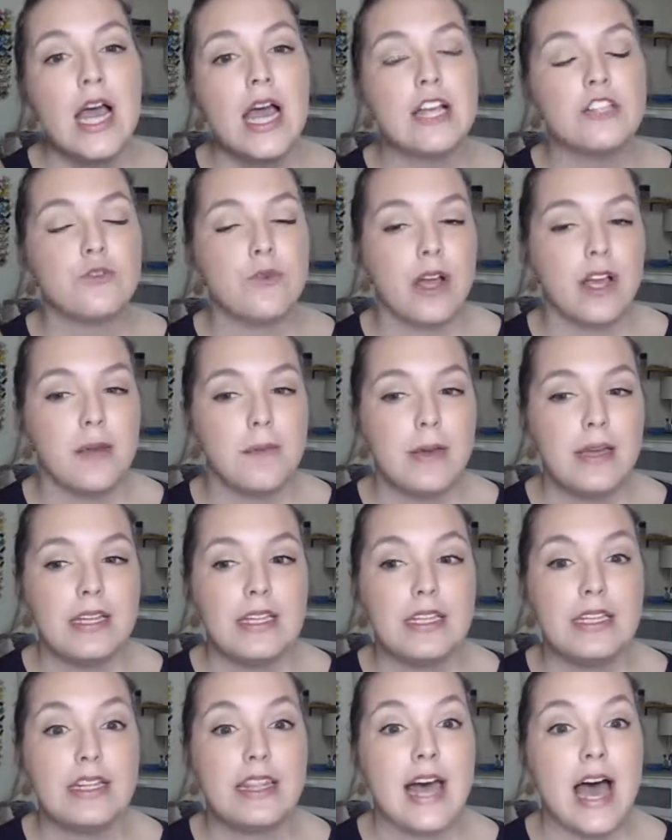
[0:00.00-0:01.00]
It's
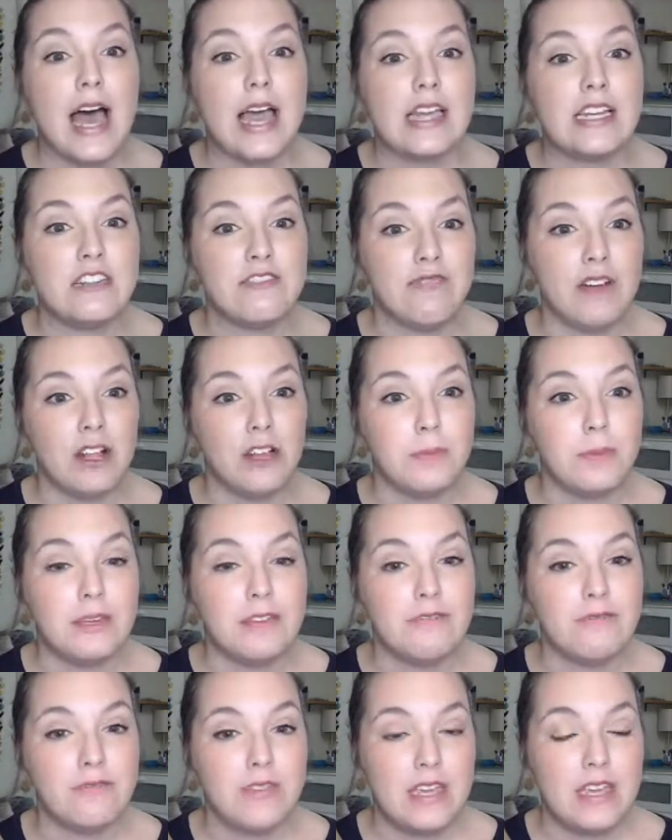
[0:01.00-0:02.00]
recommended that in
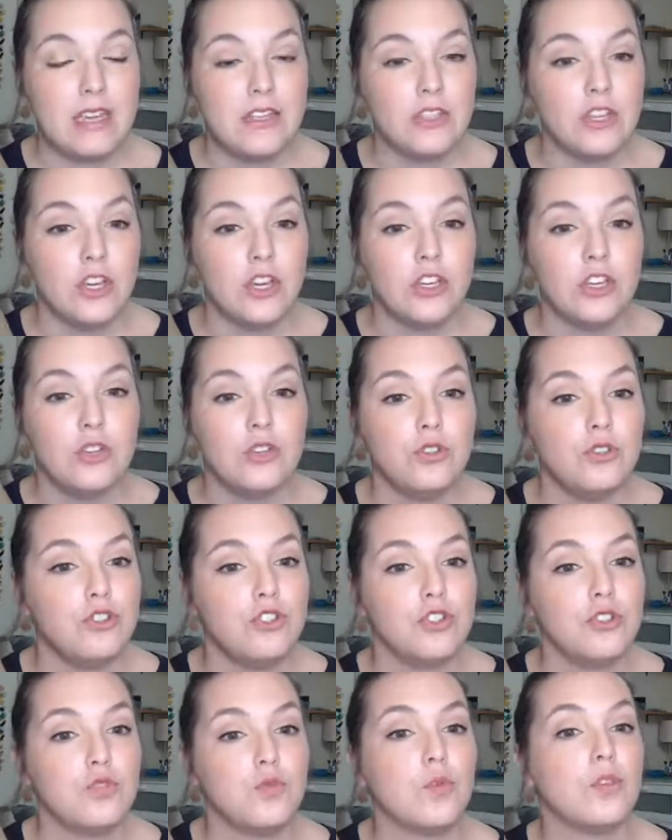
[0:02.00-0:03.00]
developing feet, you use
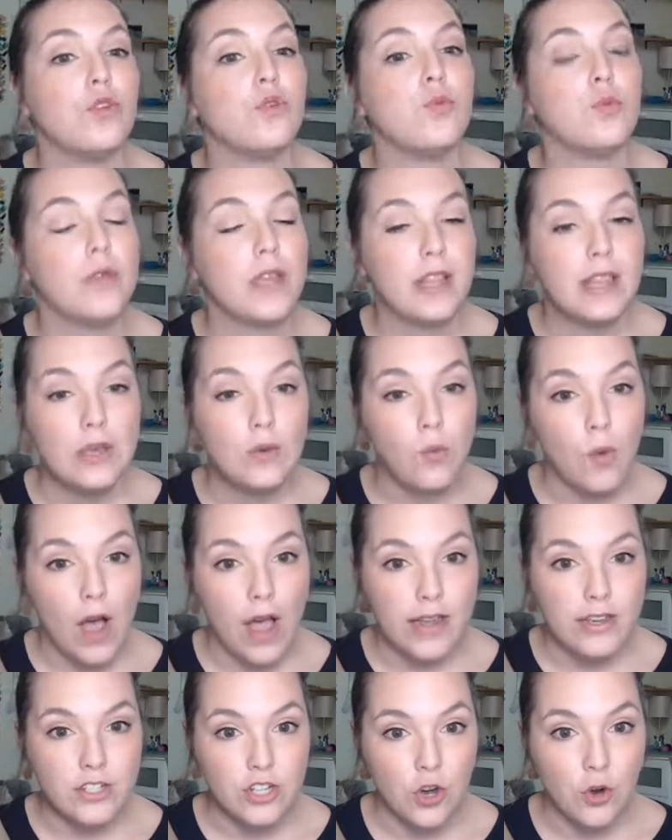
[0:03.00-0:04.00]
shoes with a really
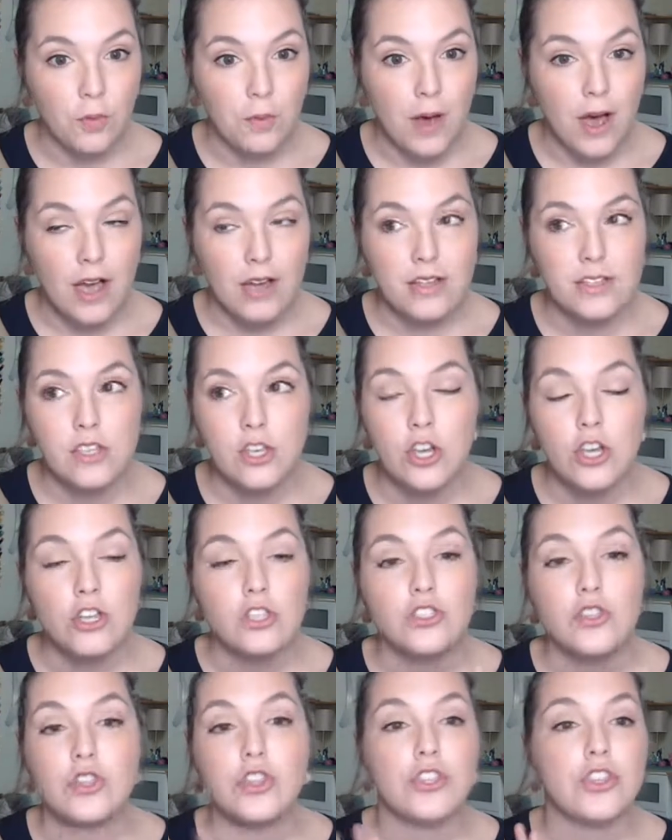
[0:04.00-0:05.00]
wide toe box
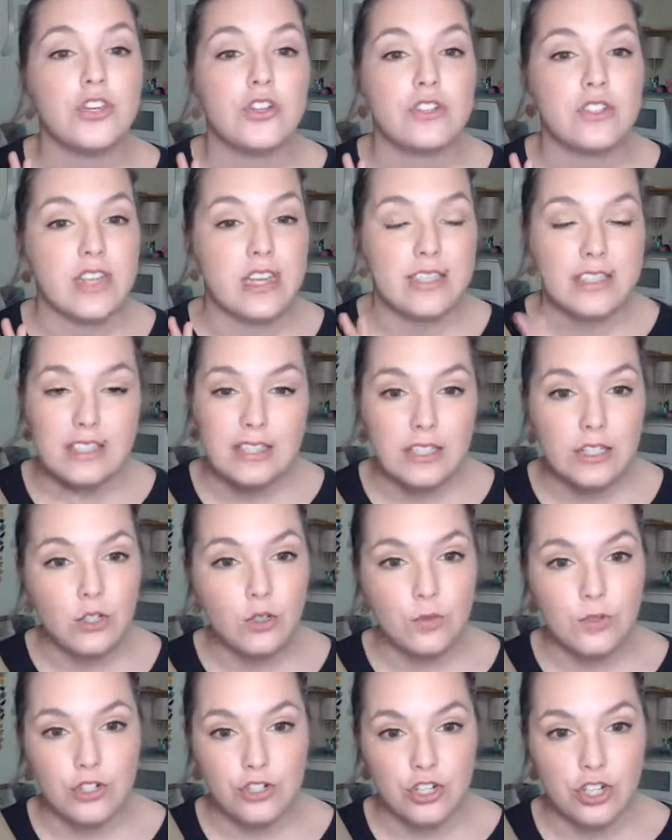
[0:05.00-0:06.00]
so that there's as
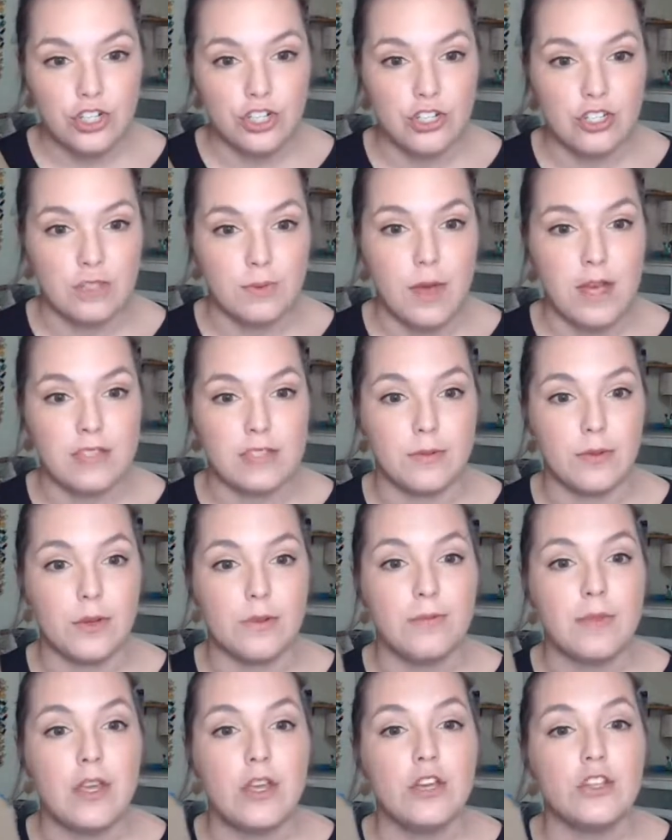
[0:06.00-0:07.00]
little restriction as
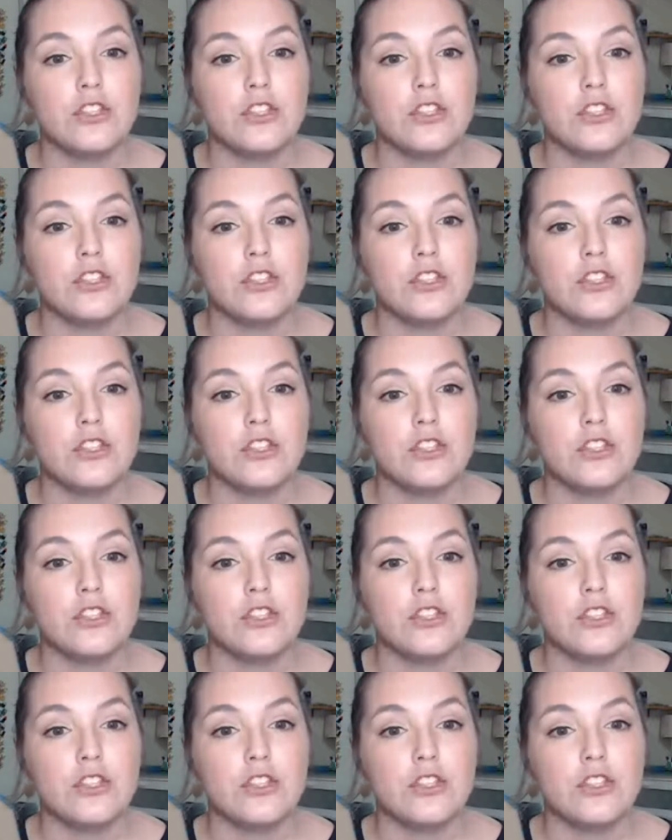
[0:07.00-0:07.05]
possible.